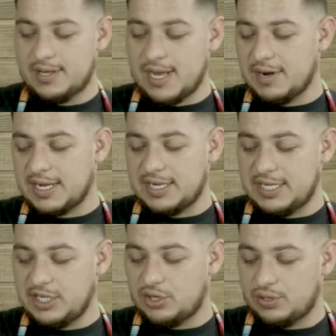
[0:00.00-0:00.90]
I'm not gonna
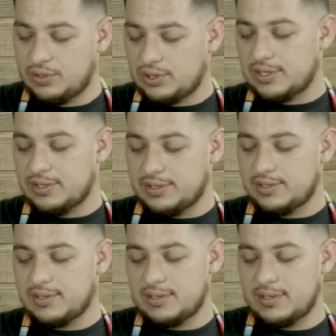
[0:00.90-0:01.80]
eat those because
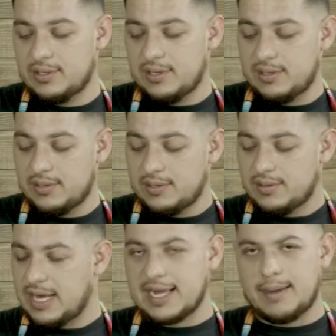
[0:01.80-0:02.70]

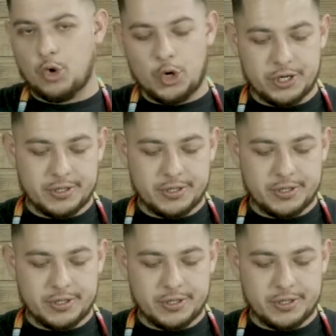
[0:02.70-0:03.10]
I got more.